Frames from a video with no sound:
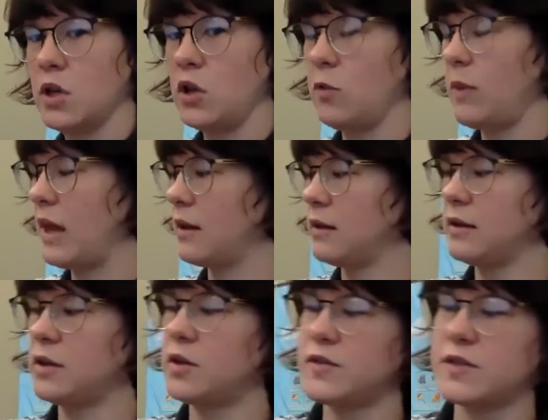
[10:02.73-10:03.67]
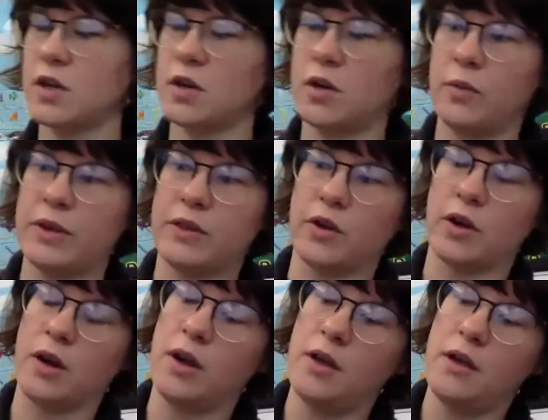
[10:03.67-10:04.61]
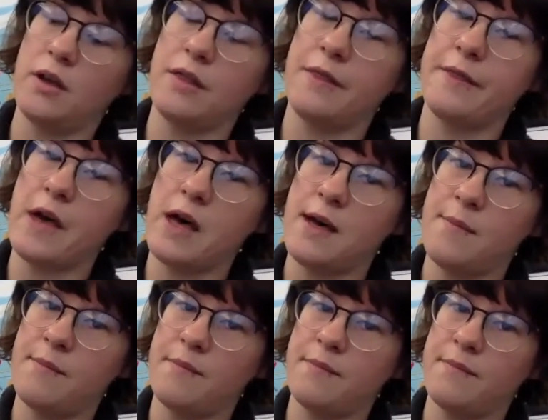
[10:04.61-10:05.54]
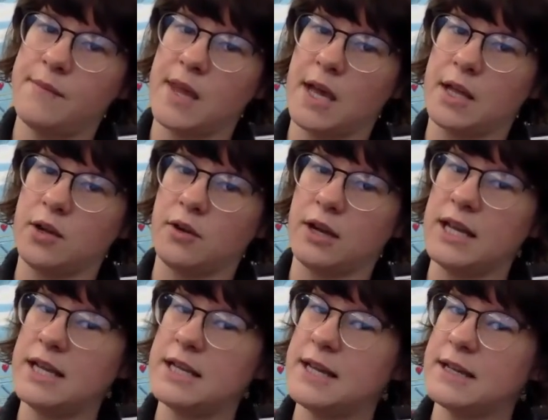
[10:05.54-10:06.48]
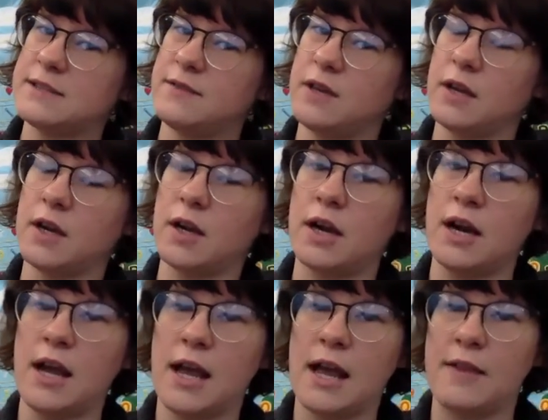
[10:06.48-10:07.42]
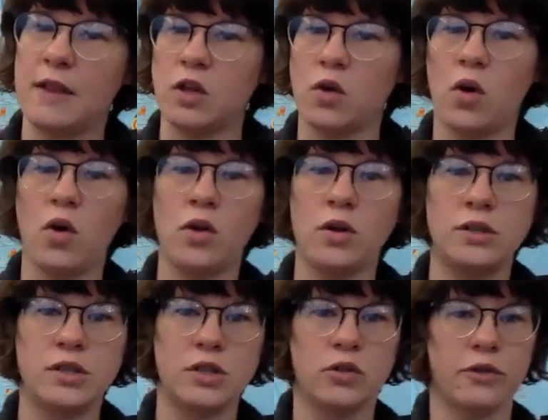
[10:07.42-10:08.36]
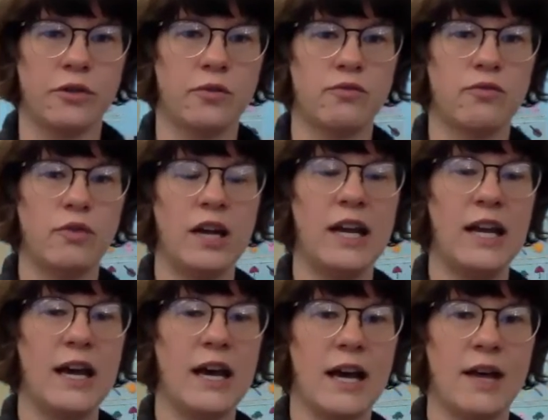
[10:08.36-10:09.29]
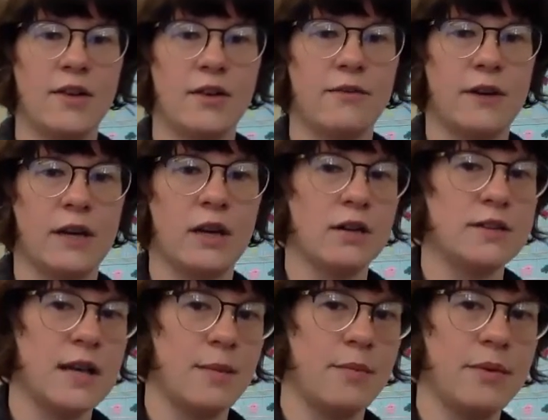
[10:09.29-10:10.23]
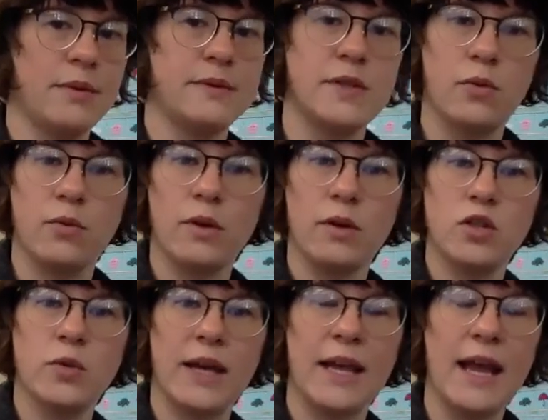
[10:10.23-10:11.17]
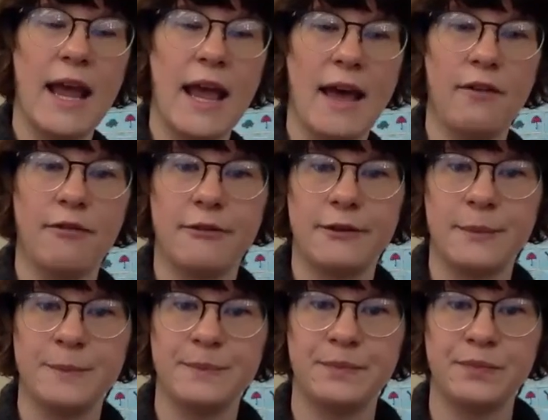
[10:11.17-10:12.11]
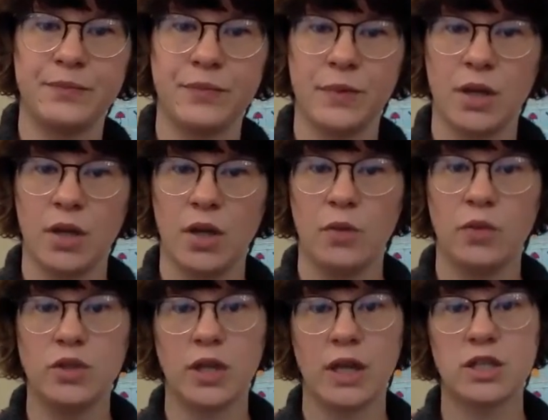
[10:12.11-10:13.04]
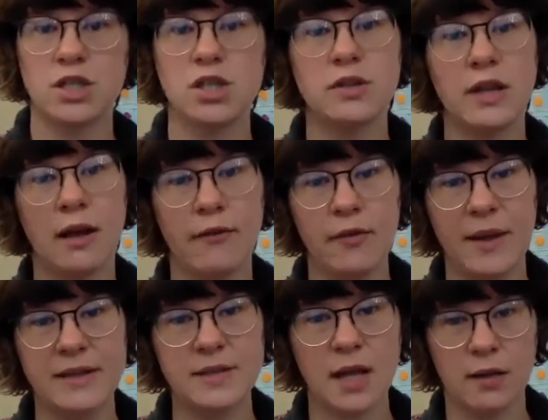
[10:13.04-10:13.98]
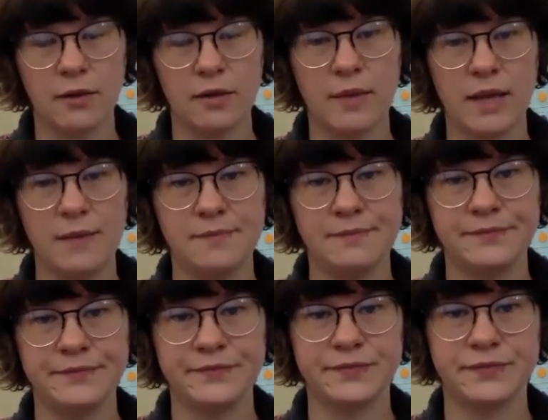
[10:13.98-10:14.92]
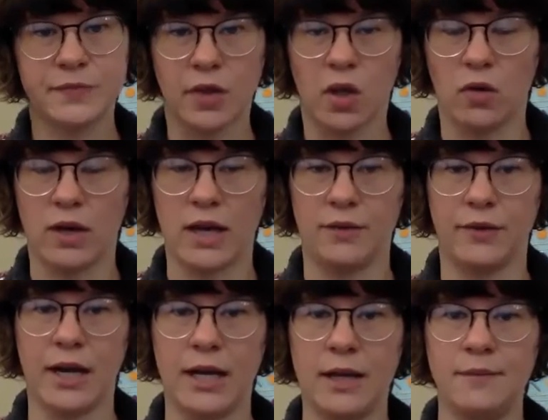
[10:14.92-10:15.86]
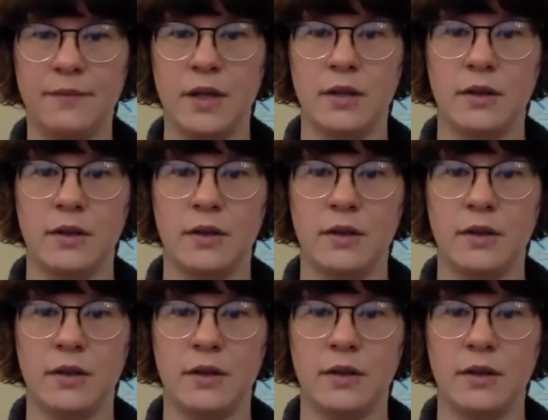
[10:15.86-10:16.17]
You make a little circle with your thumb and your index finger, and then you hold your 3 other fingers up. So we're doing an F. Would you like to do the alphabet song with me? Okay, ready?